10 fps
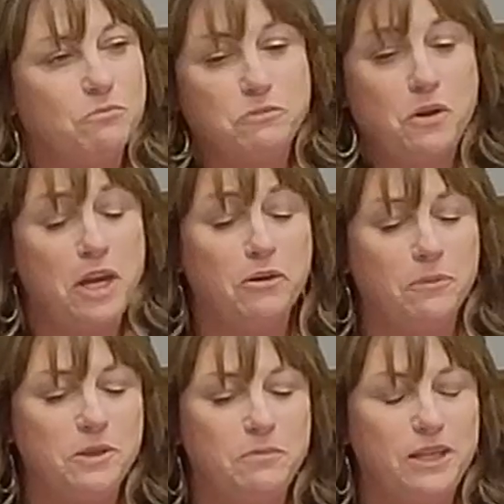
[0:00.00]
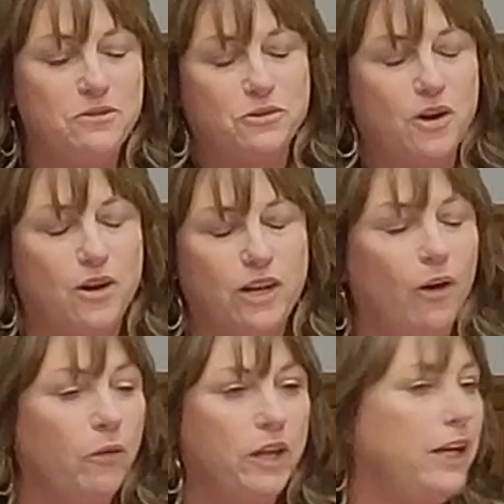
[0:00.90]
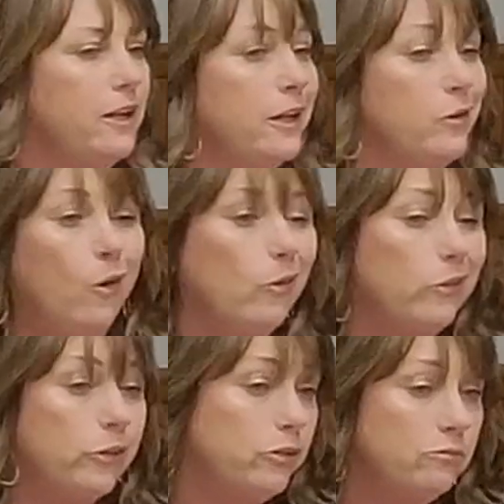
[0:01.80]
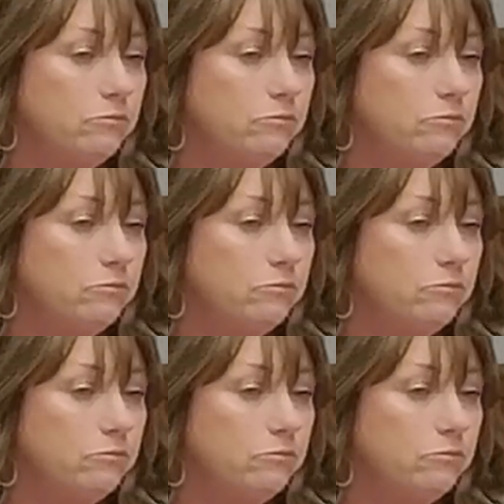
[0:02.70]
so they grow up to be strong, healthy adults.